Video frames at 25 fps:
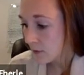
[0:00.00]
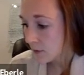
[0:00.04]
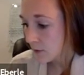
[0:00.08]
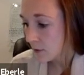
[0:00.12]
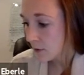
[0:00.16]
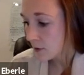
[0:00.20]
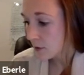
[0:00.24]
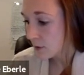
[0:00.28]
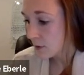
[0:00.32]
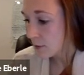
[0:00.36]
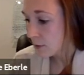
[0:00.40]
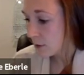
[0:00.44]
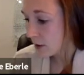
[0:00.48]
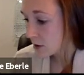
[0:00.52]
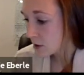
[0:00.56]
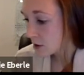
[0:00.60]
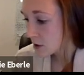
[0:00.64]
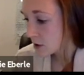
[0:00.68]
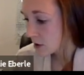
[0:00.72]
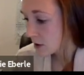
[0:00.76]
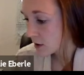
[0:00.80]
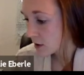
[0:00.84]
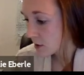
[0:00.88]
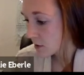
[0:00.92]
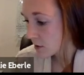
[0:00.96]
Where's our
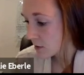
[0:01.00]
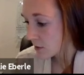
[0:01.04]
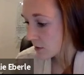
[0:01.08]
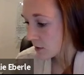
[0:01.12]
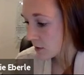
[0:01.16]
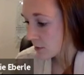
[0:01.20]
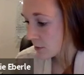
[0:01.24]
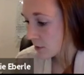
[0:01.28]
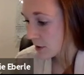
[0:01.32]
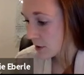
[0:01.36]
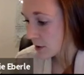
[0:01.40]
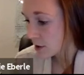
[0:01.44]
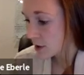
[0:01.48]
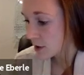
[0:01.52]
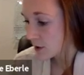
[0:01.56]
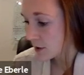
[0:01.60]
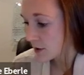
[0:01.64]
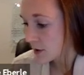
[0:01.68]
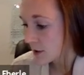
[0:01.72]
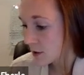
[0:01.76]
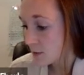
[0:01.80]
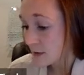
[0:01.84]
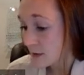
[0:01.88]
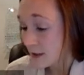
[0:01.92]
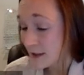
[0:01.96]
pressure? Here was our pressure.
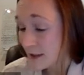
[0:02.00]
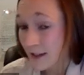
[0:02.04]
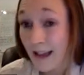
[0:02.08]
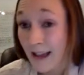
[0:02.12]
Here's P.